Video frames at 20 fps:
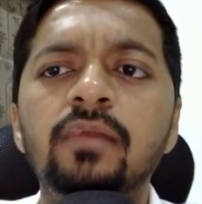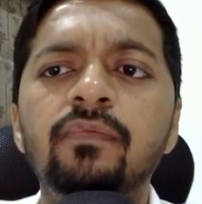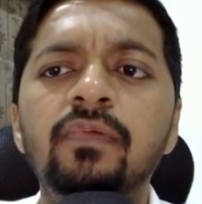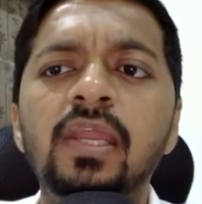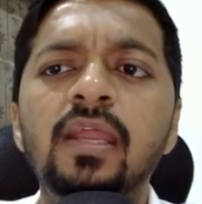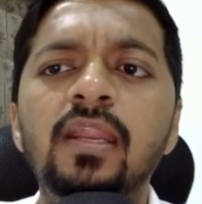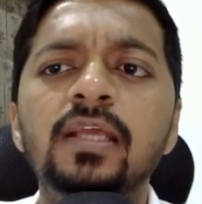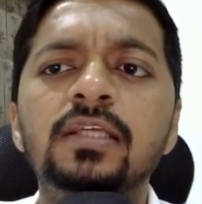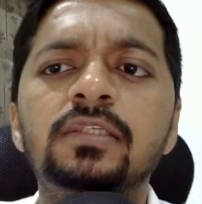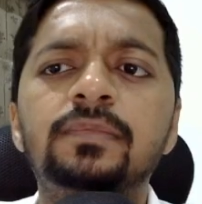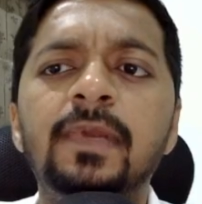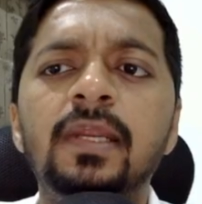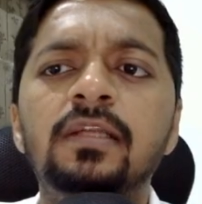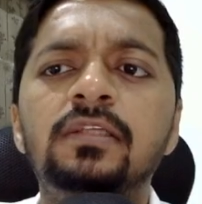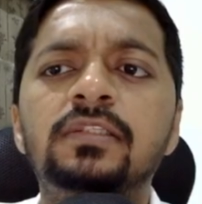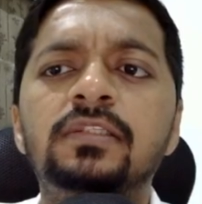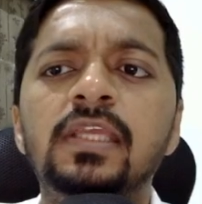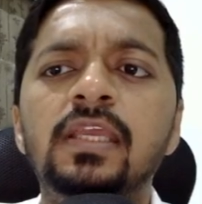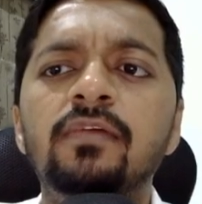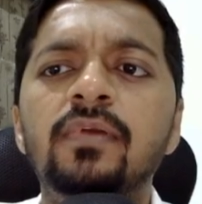We can expect
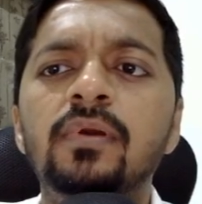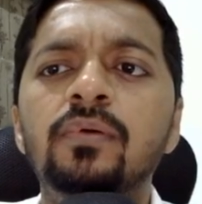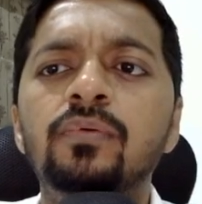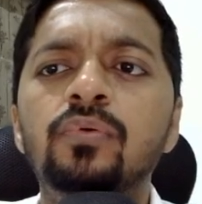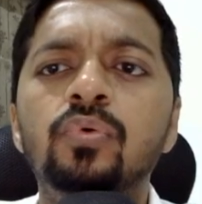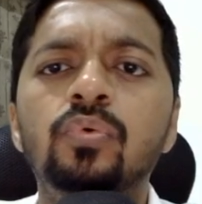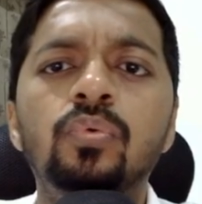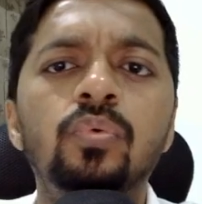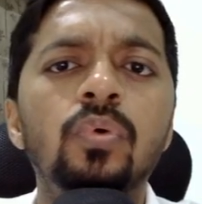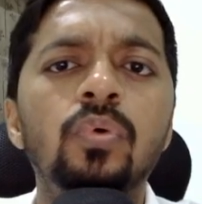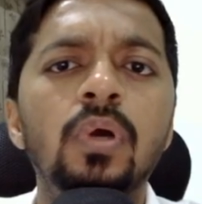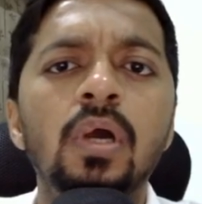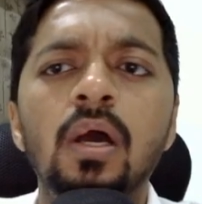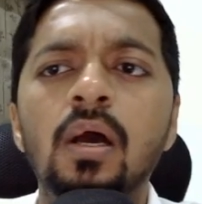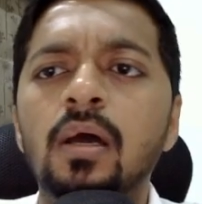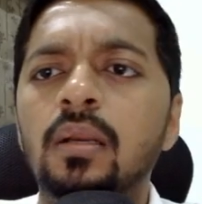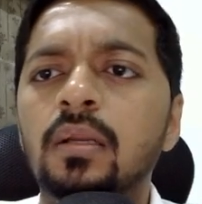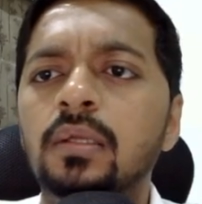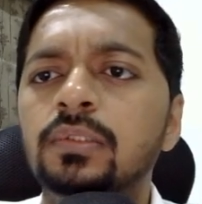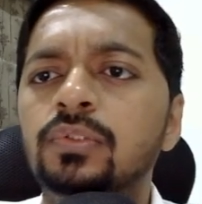C wave to
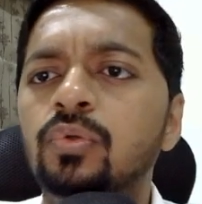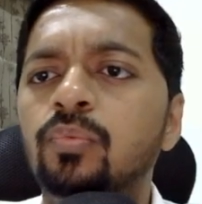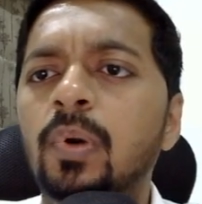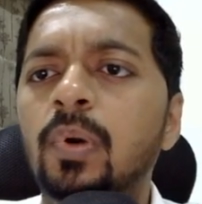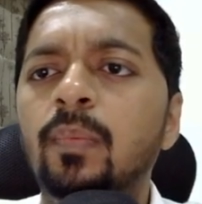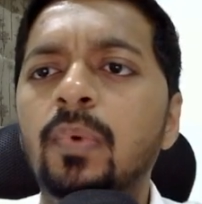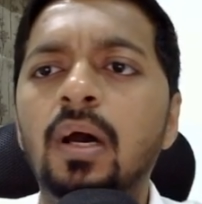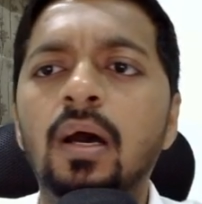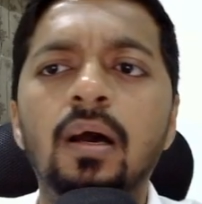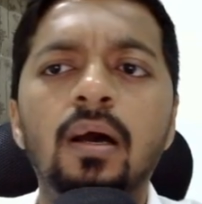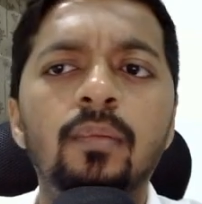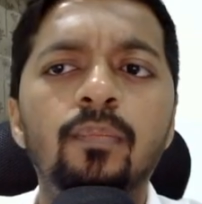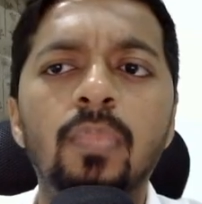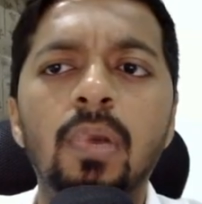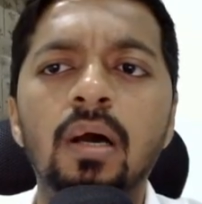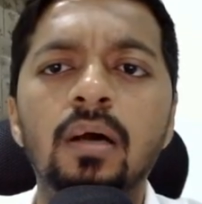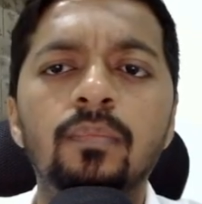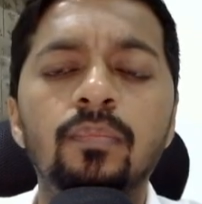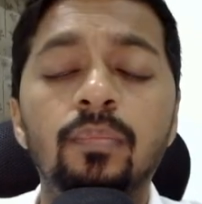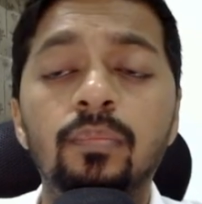resume
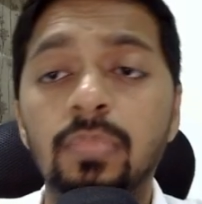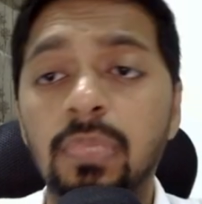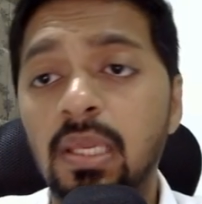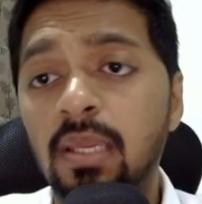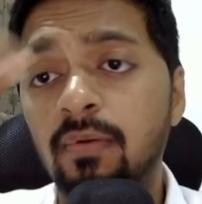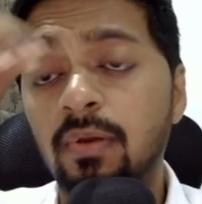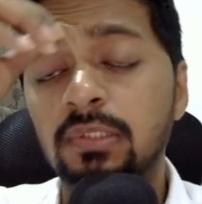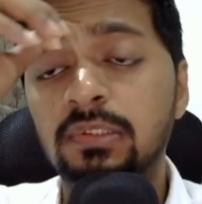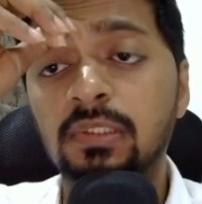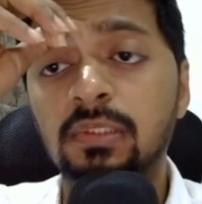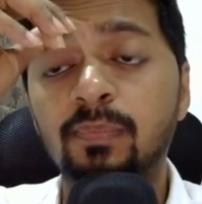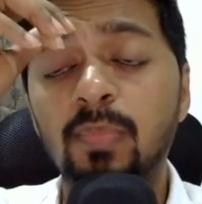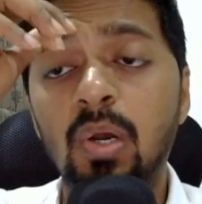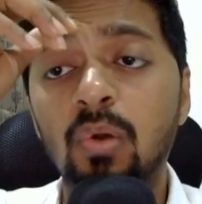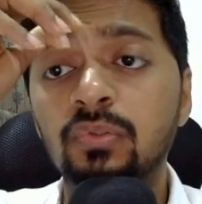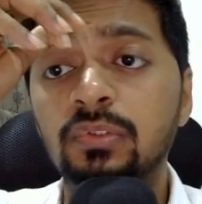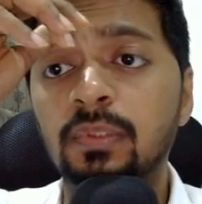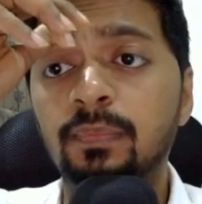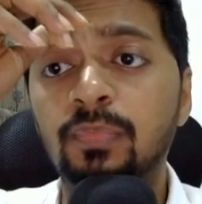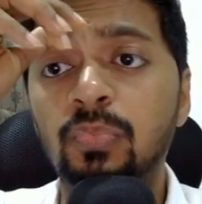give us a
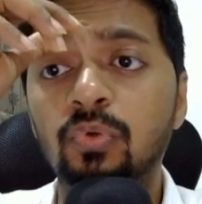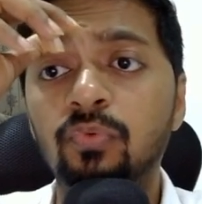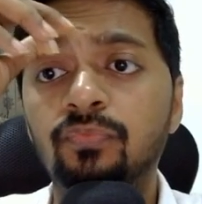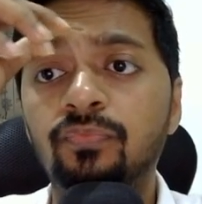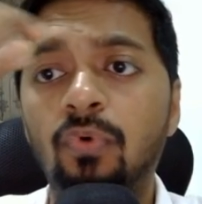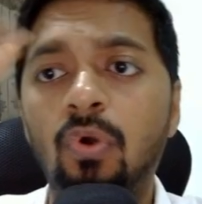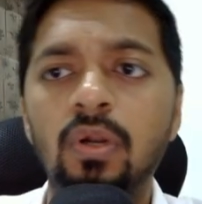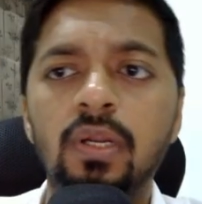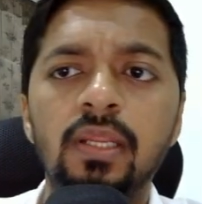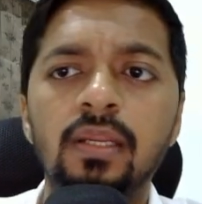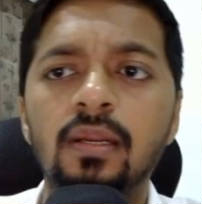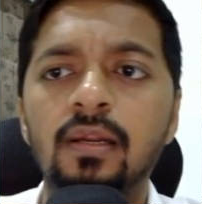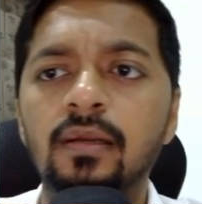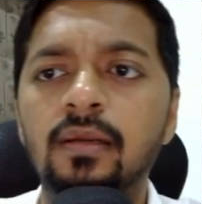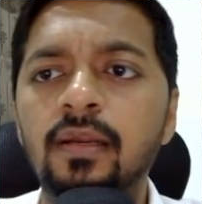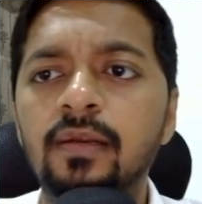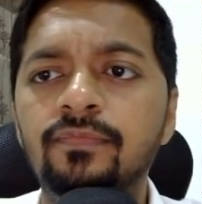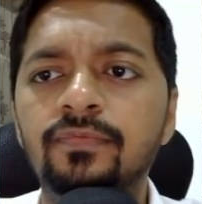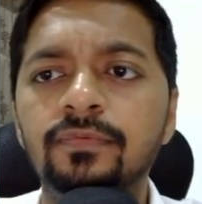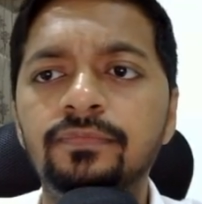bounce up to
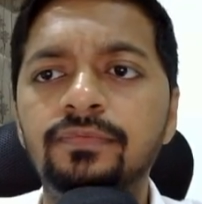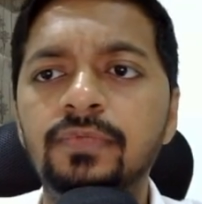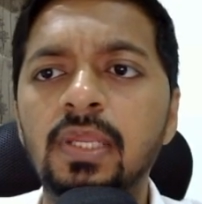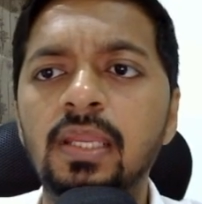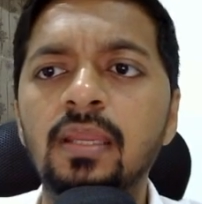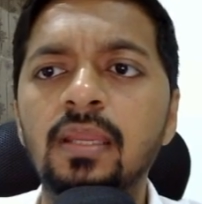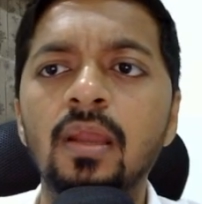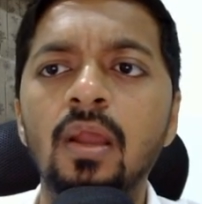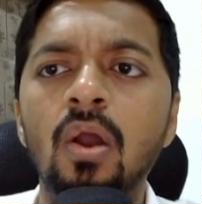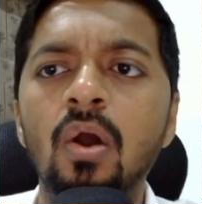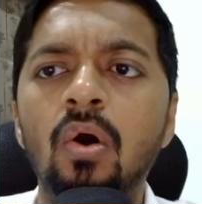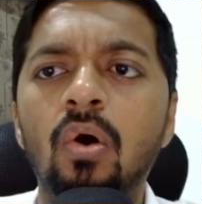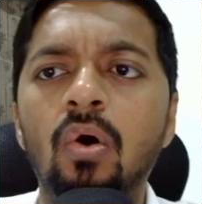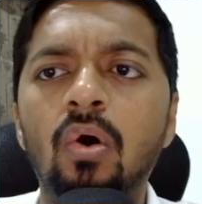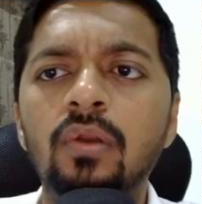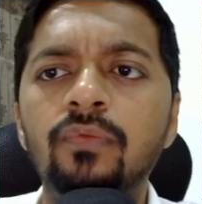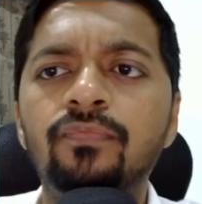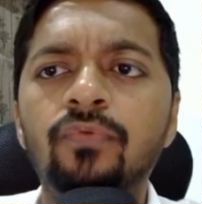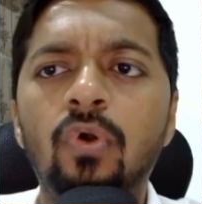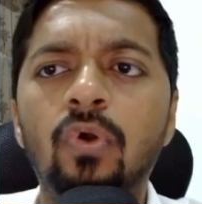1450
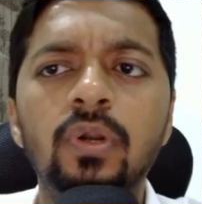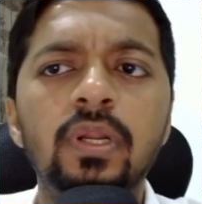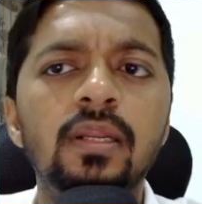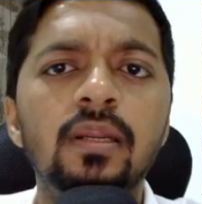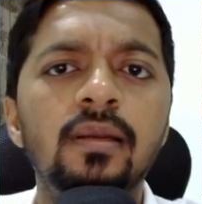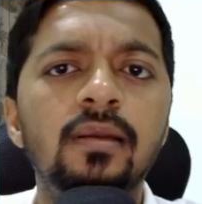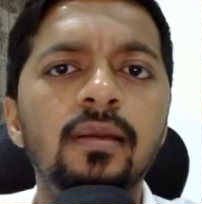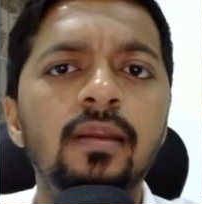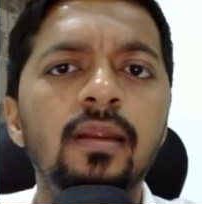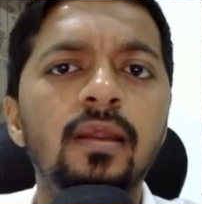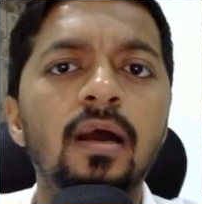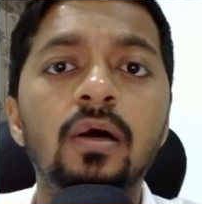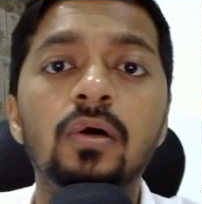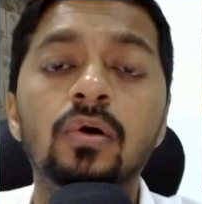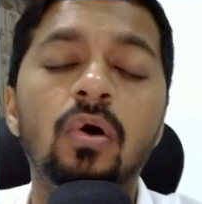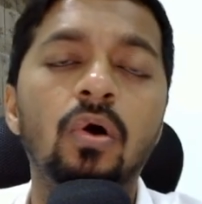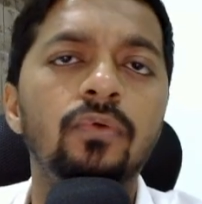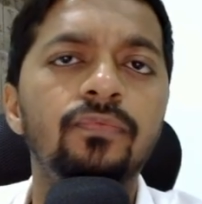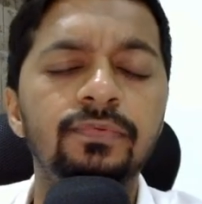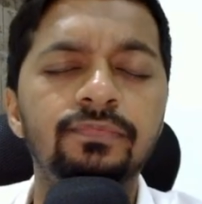or 1400
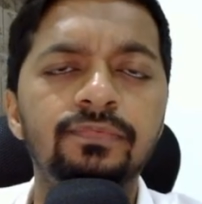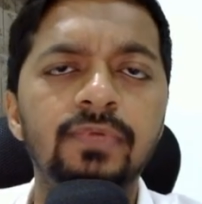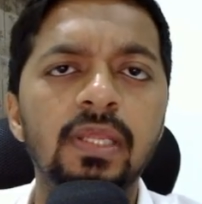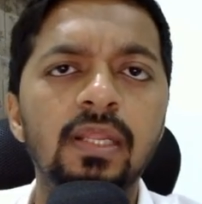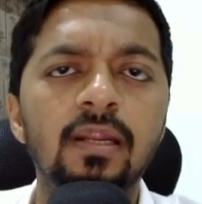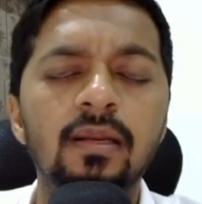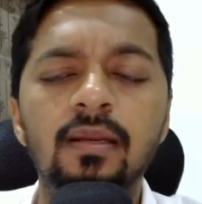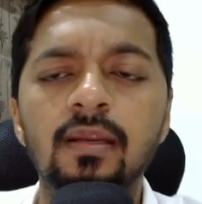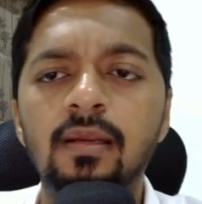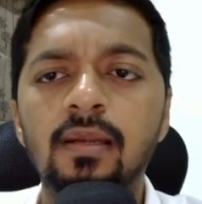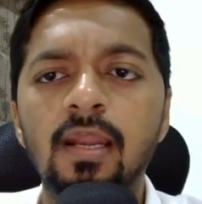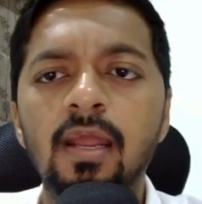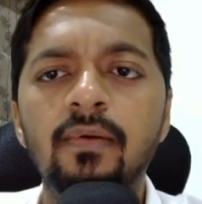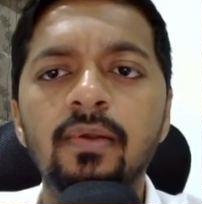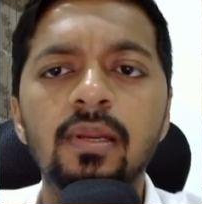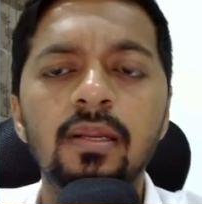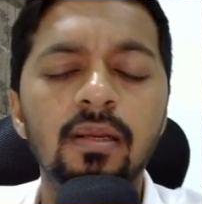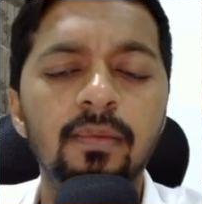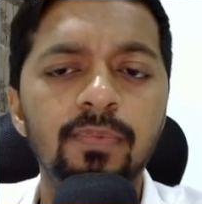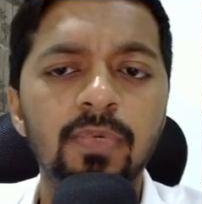or 1500 level
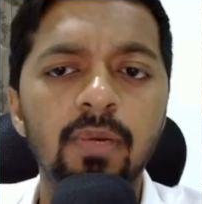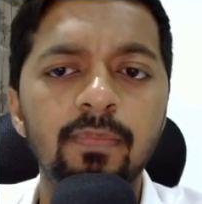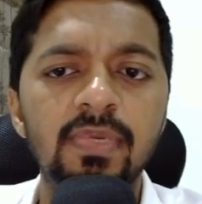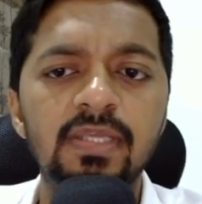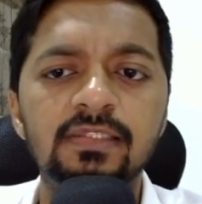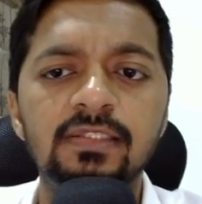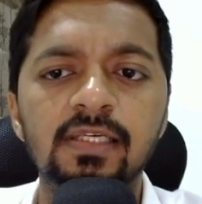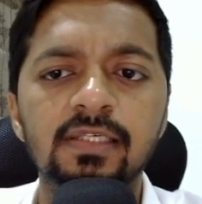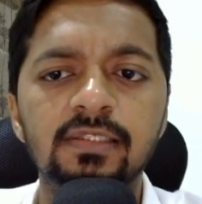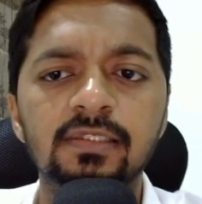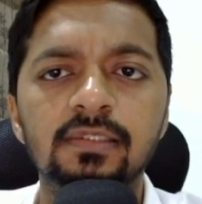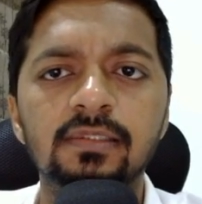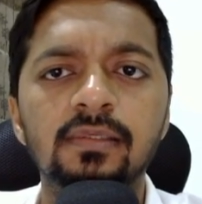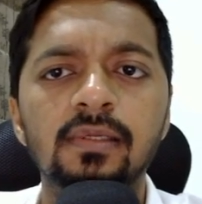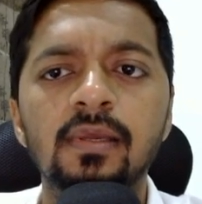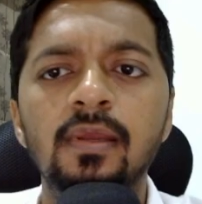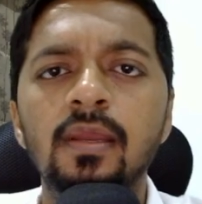in upcoming session.